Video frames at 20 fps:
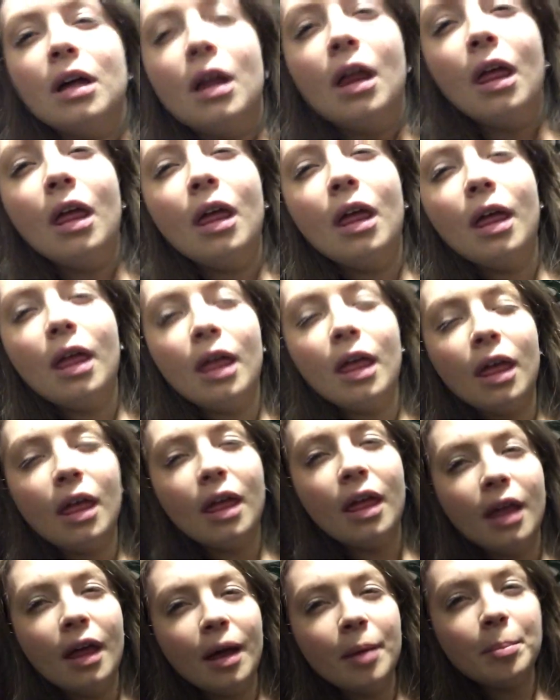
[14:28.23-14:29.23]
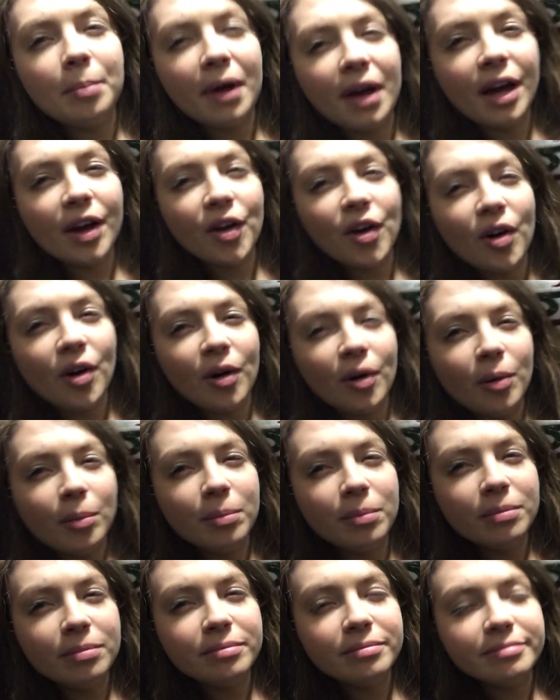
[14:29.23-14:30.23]
I'm back
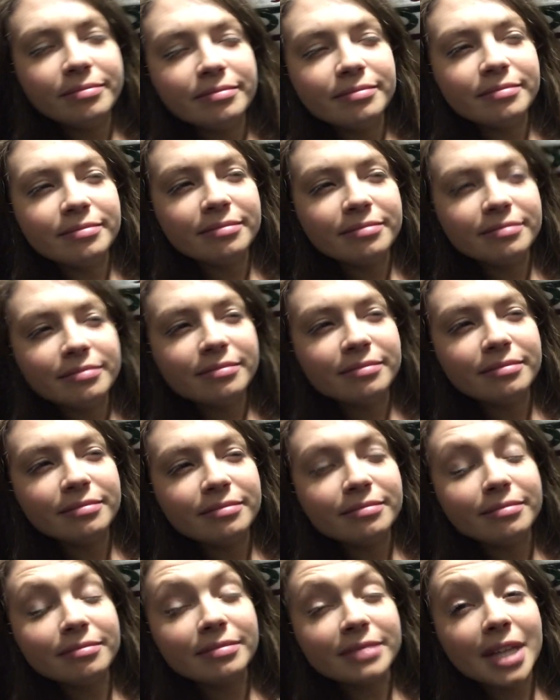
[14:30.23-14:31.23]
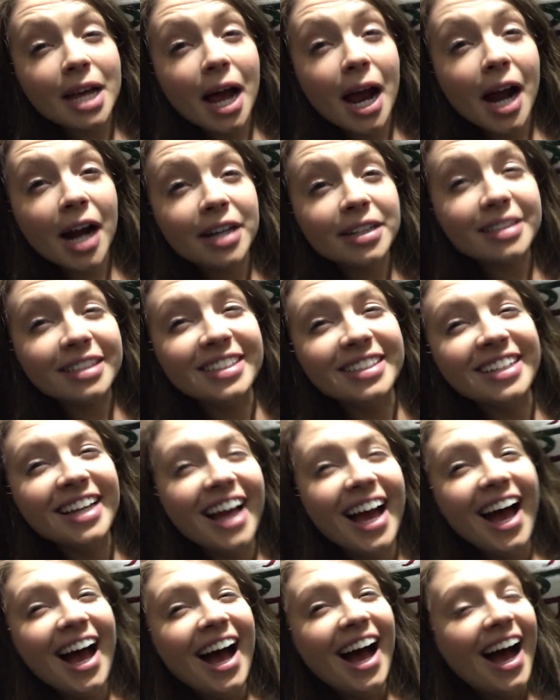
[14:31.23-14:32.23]
home. I'm tired.
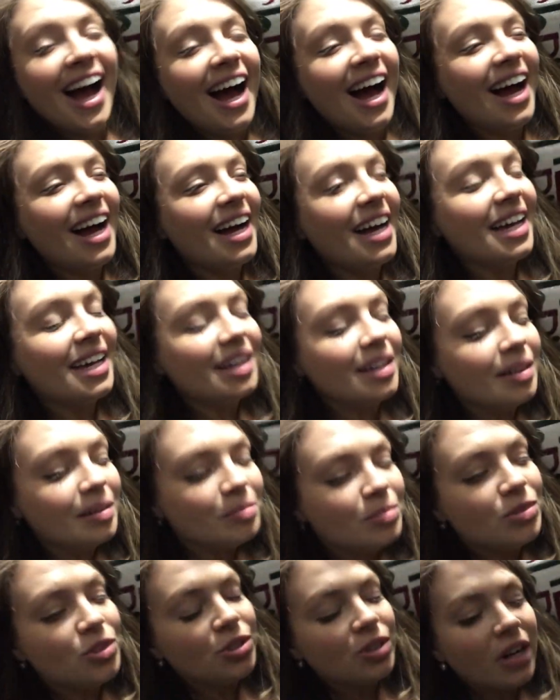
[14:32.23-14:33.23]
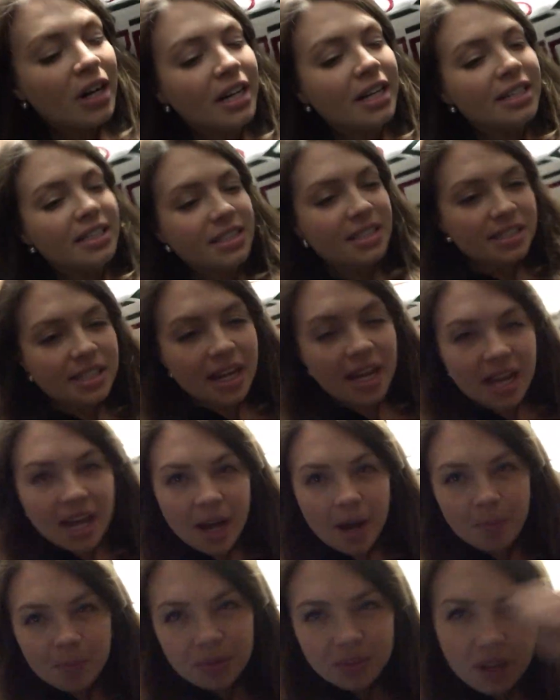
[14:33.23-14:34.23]
I am trying to stay
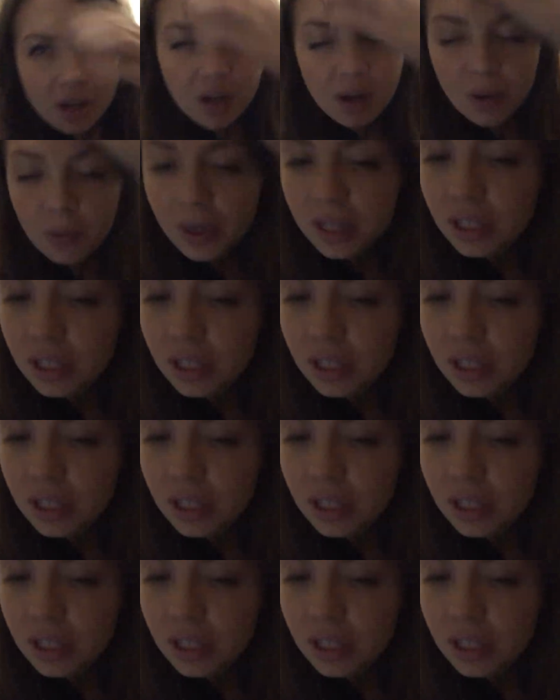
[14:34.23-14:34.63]
up though